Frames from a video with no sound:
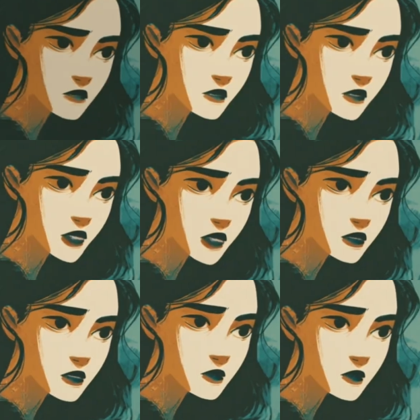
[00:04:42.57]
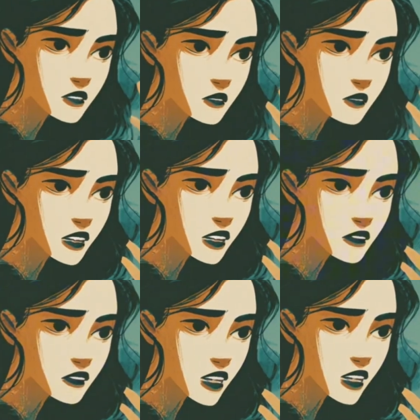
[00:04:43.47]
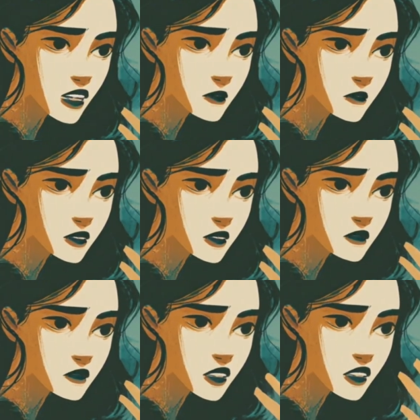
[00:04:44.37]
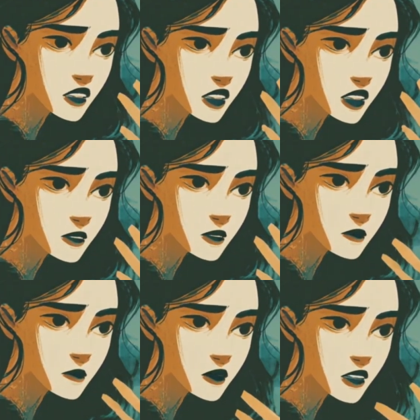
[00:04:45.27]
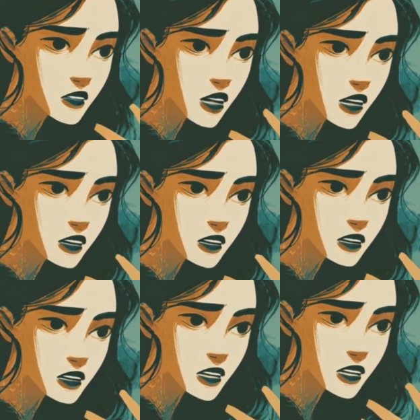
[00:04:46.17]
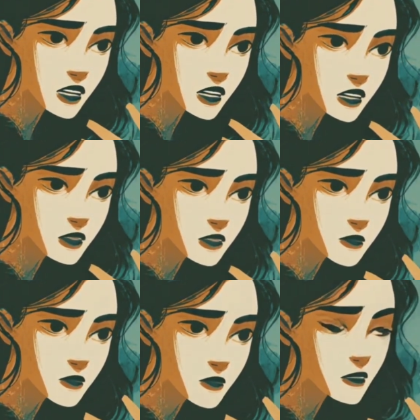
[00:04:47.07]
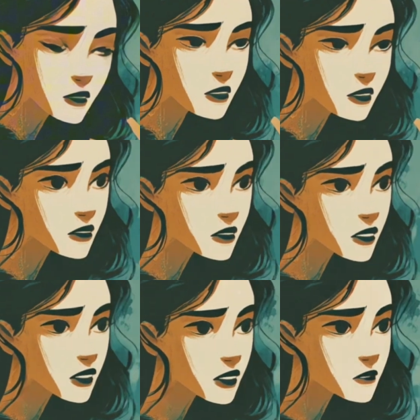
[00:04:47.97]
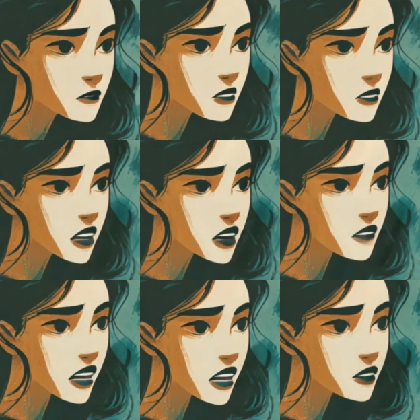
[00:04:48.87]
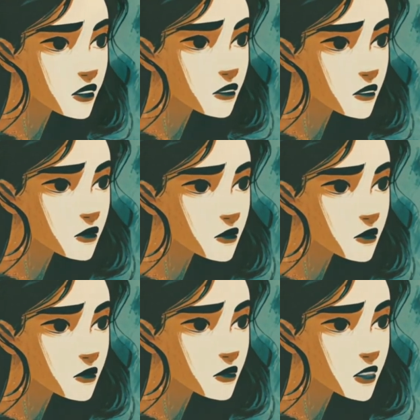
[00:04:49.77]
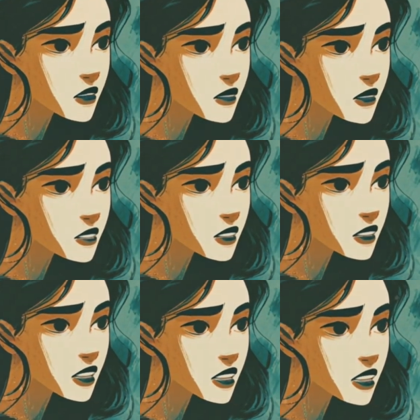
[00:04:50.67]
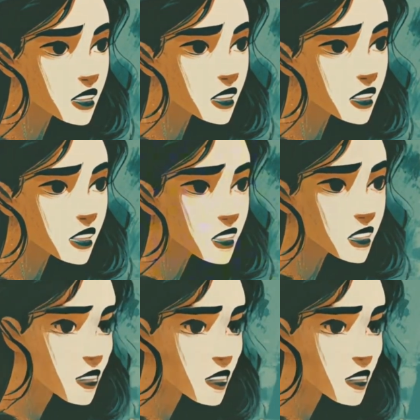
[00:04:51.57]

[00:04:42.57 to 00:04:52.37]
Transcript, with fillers: too simple, but stay with me. Your brain has been practicing worst case scenario thinking for so long, it's become automatic. But what if you practice best case scenario thinking, or even